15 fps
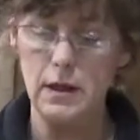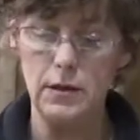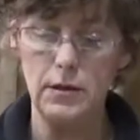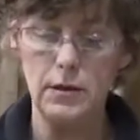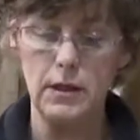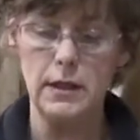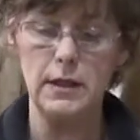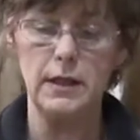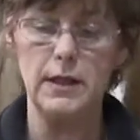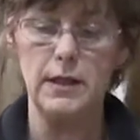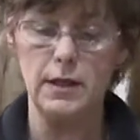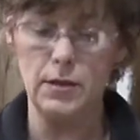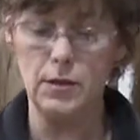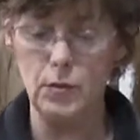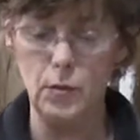You can
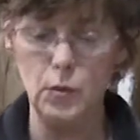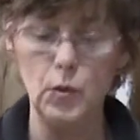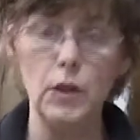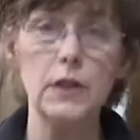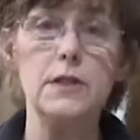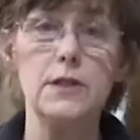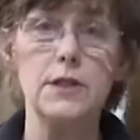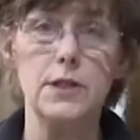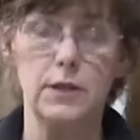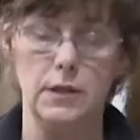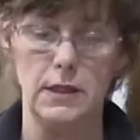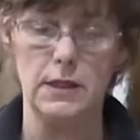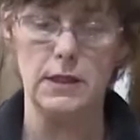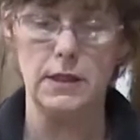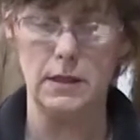adhere wood to
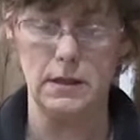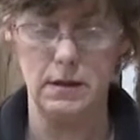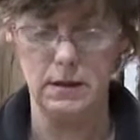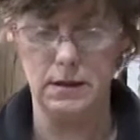it.